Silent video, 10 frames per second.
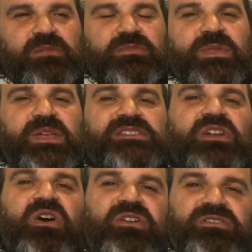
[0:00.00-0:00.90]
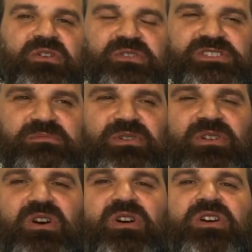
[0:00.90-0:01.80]
the things that aren't
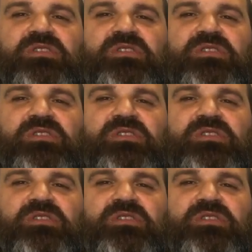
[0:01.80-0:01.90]
noticeable are